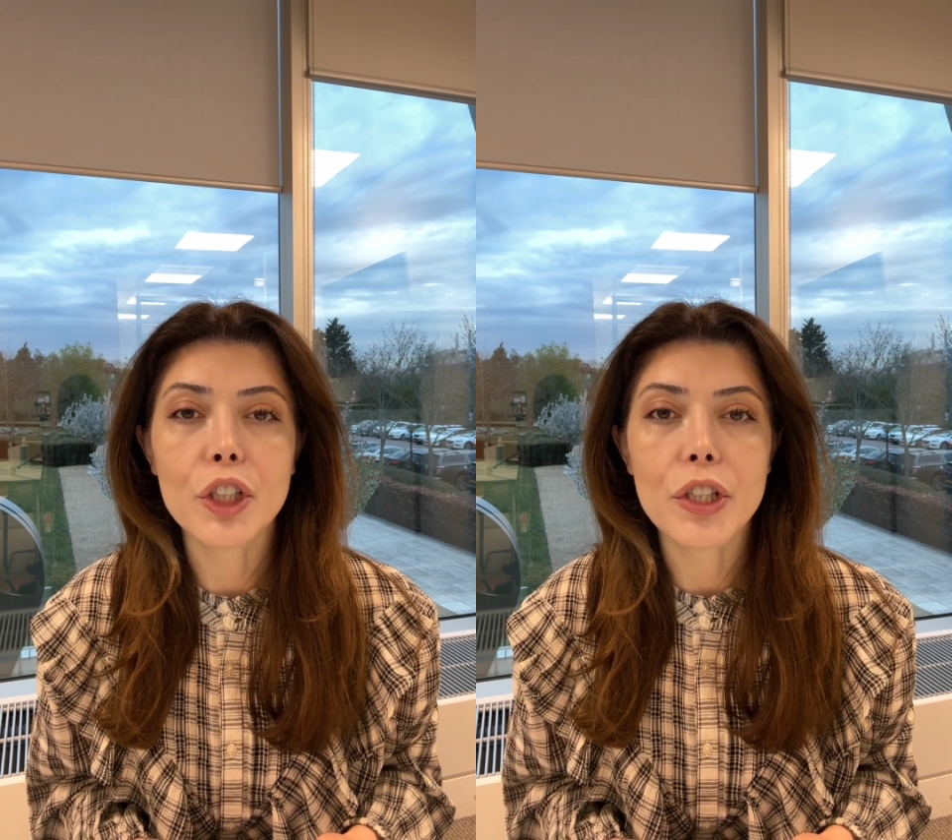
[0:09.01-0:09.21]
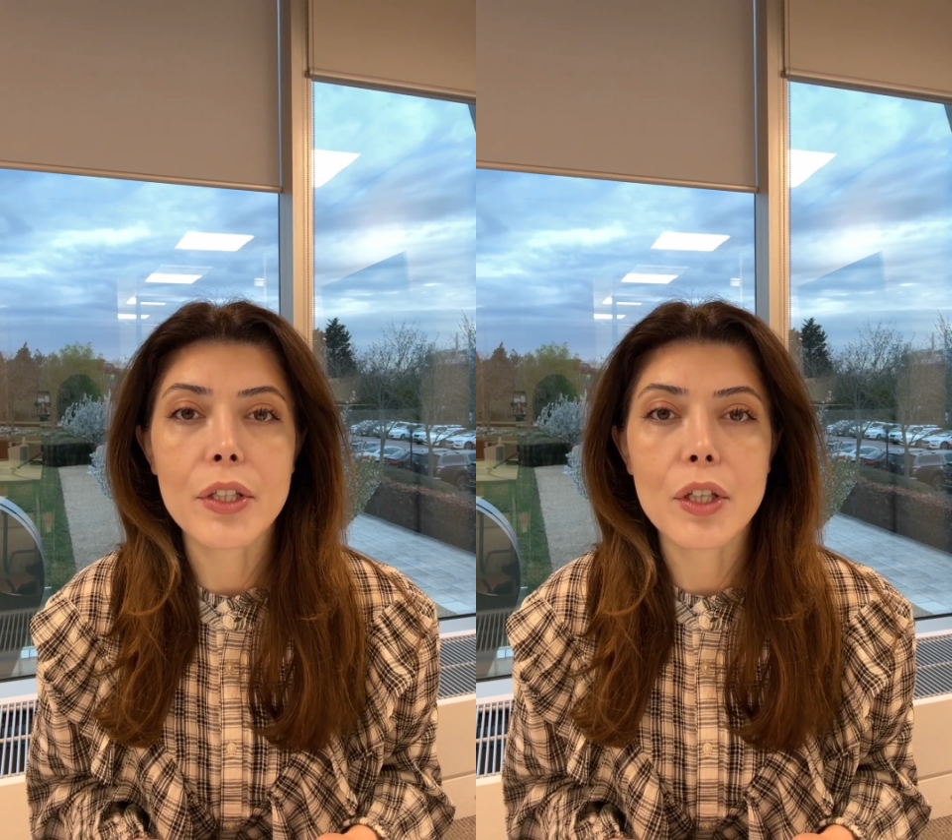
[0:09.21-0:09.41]

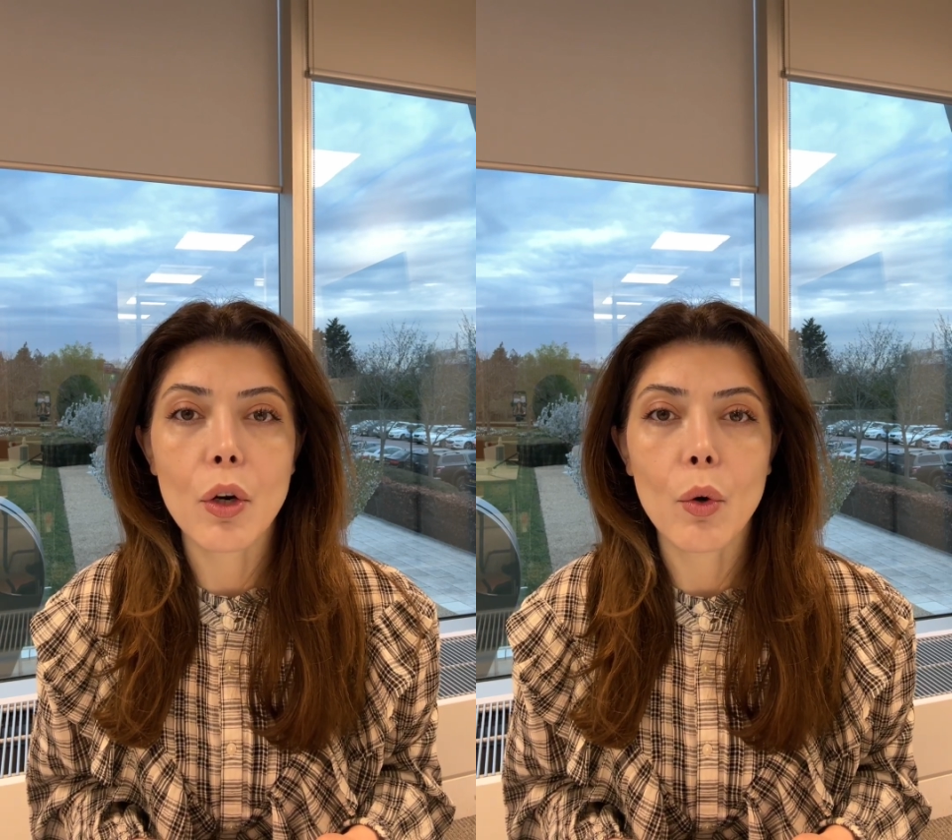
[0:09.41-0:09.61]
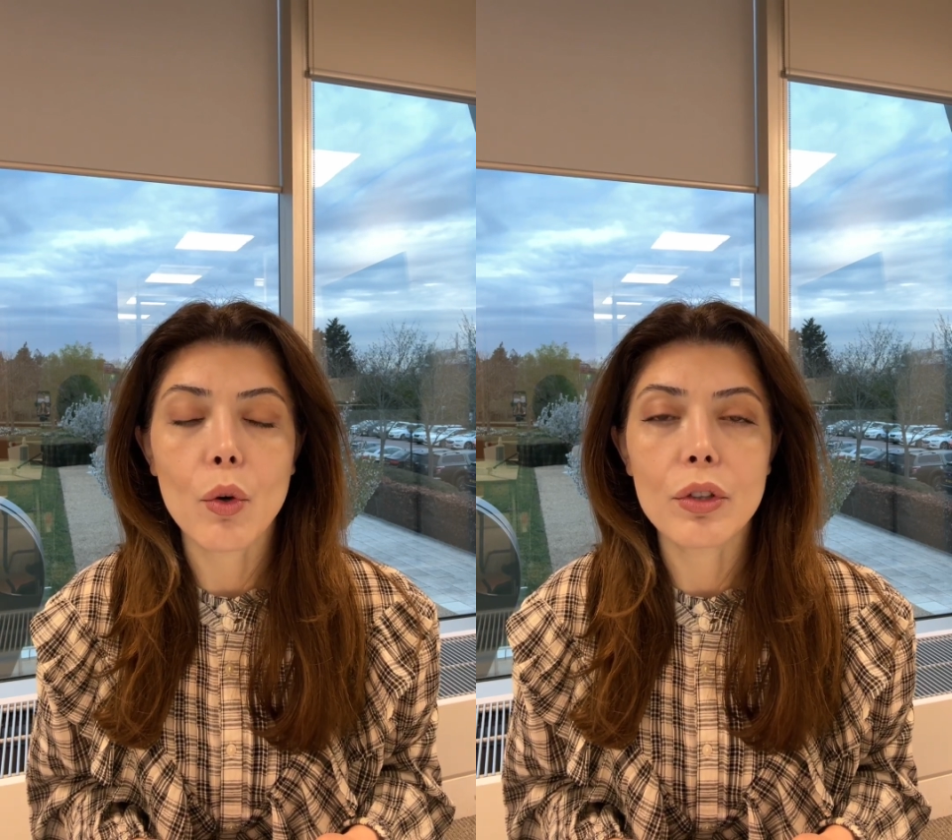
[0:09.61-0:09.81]
which is
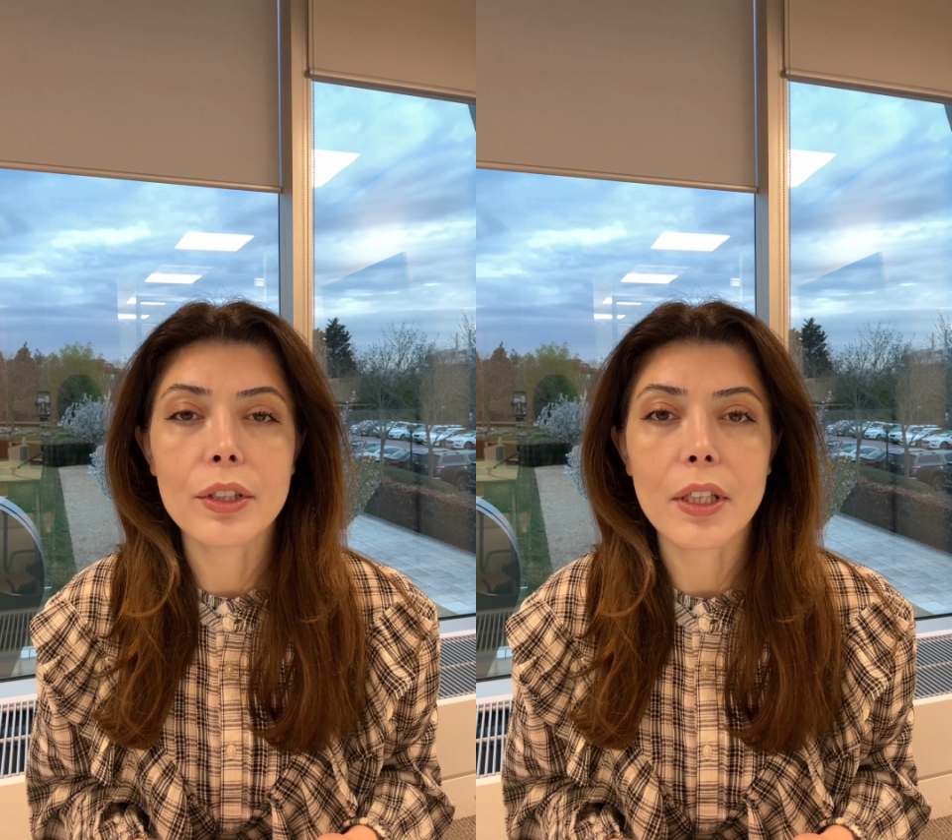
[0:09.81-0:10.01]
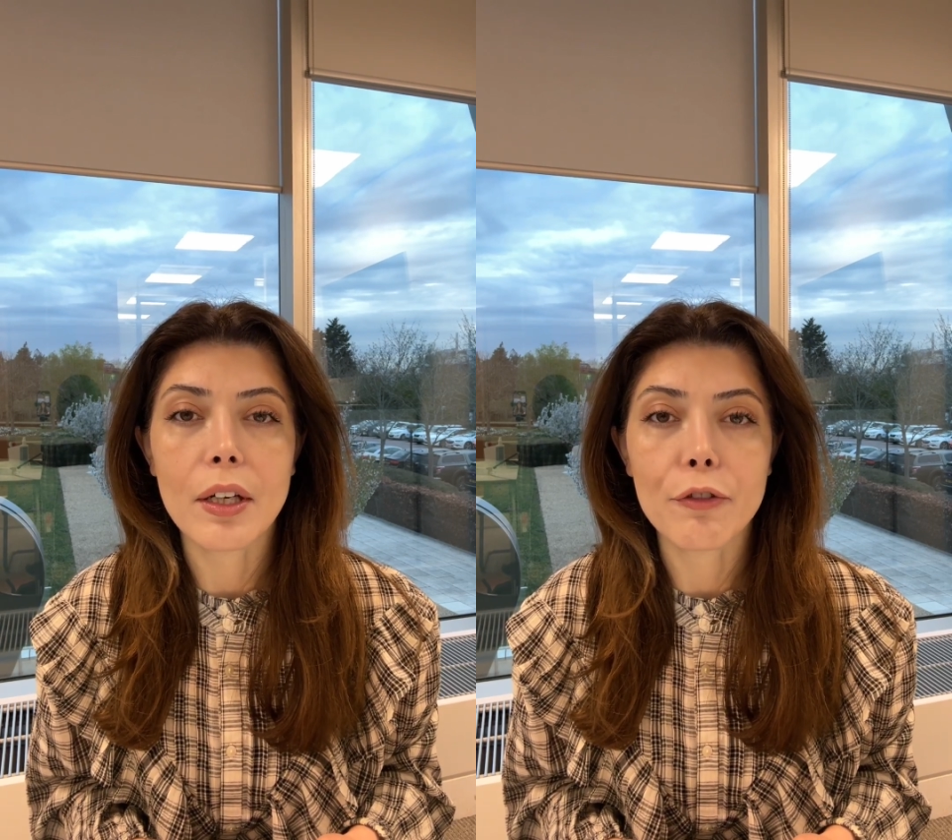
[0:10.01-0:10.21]

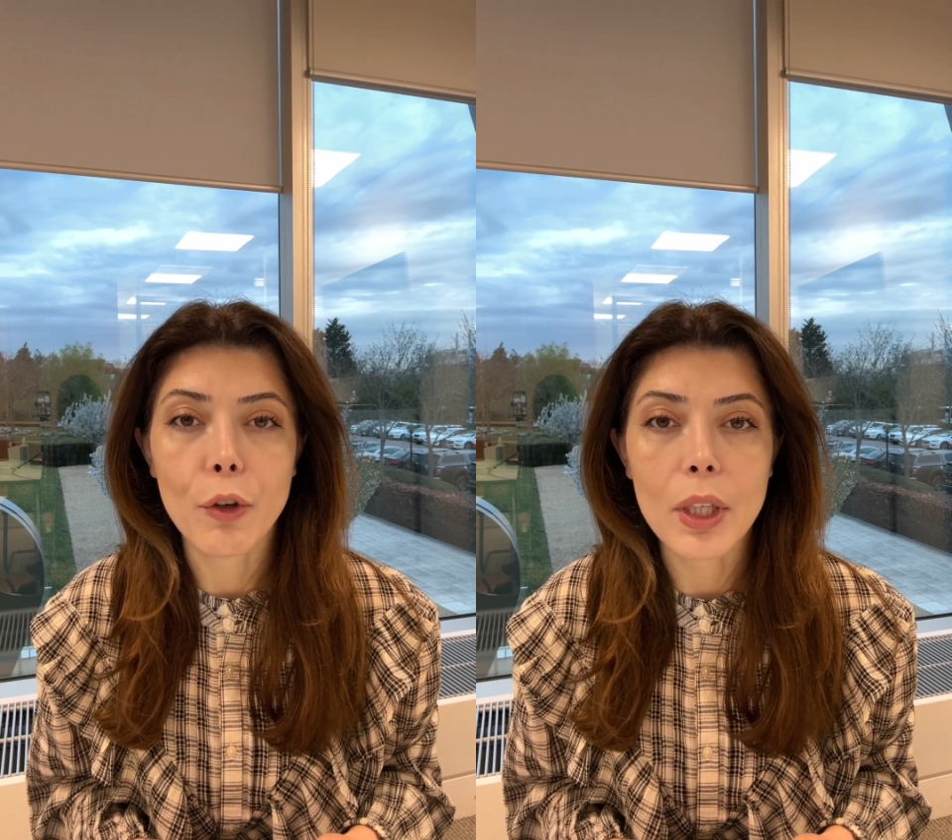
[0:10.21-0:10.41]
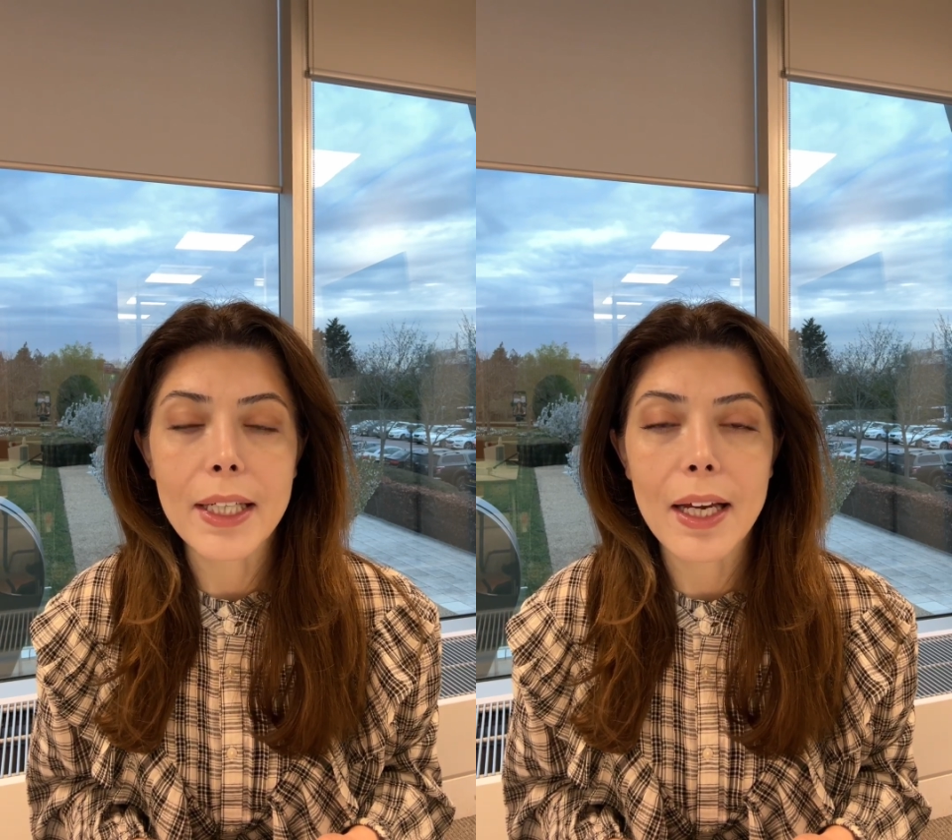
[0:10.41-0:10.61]
called
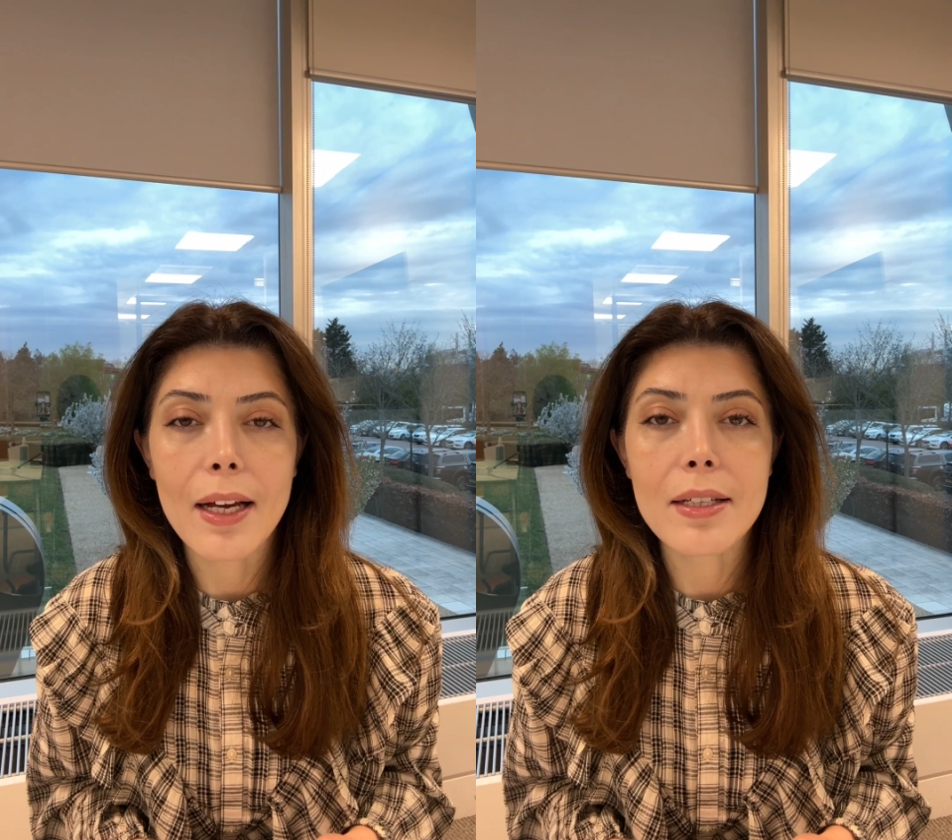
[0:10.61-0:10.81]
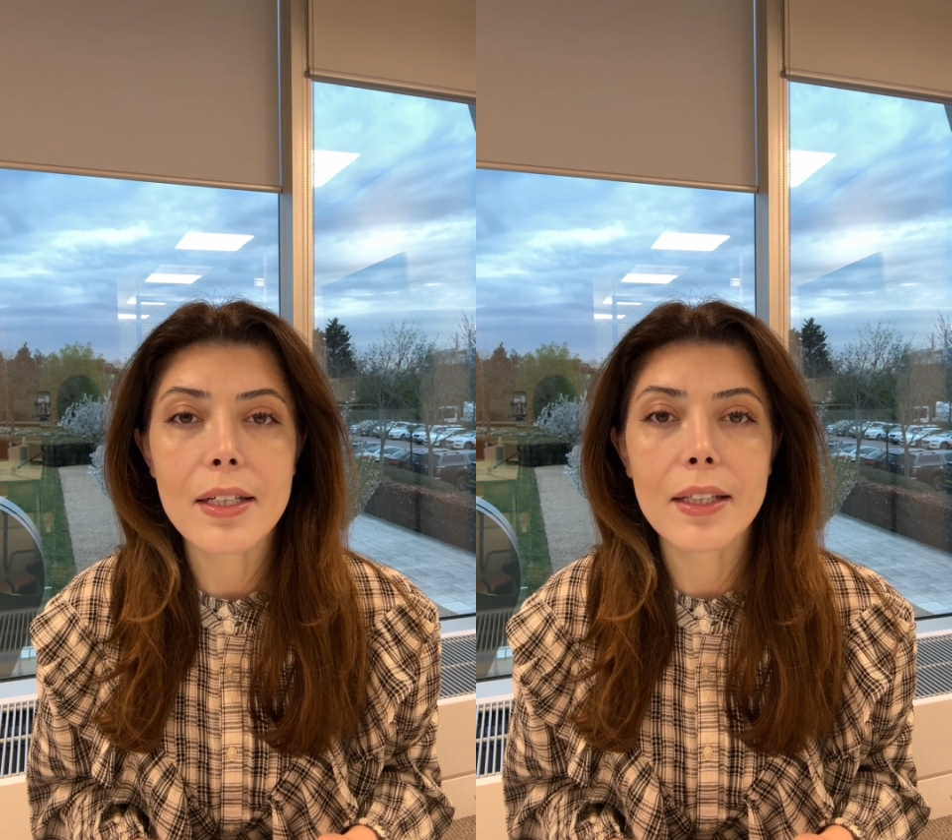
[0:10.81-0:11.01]
folic
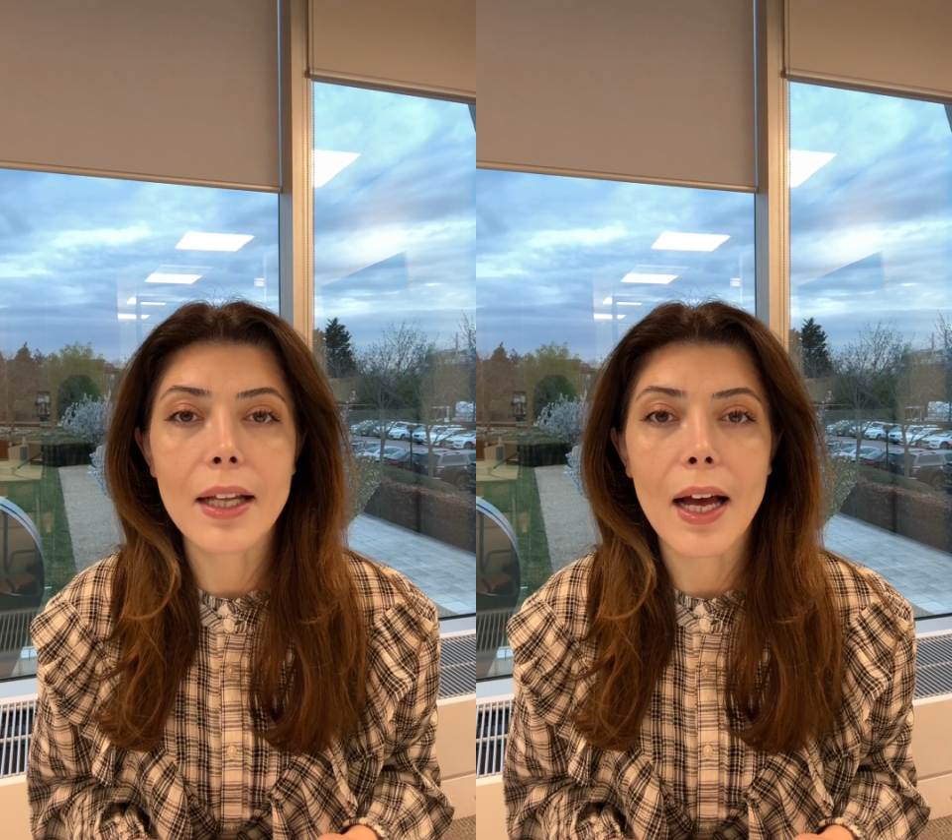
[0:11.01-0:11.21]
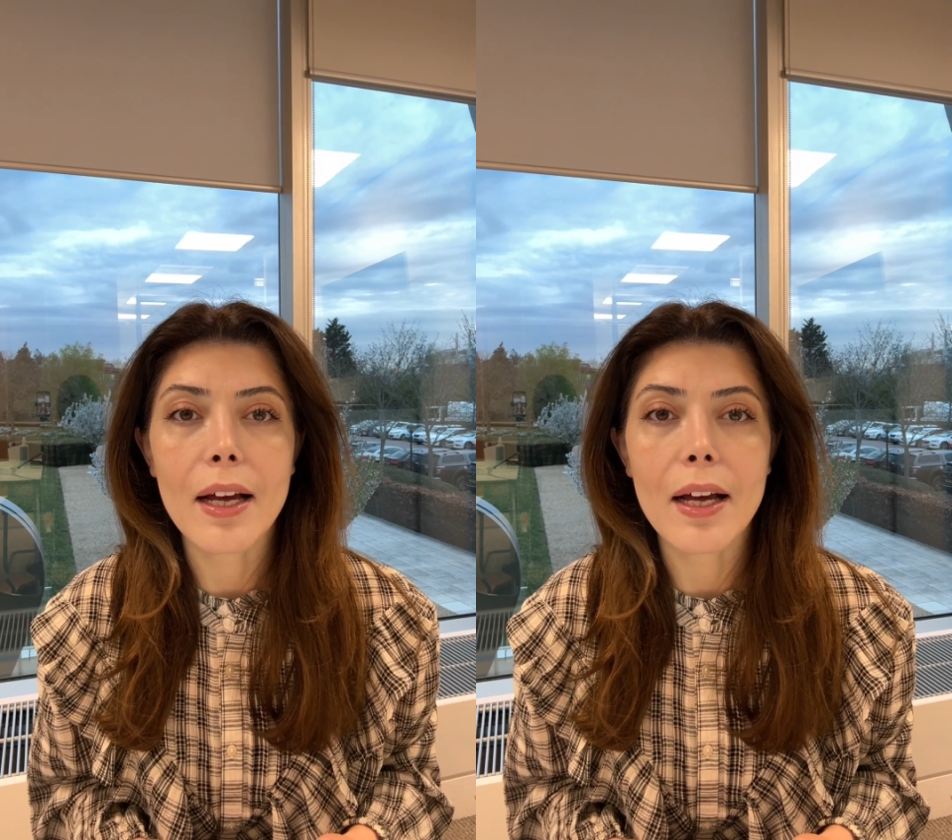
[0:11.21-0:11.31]
acid,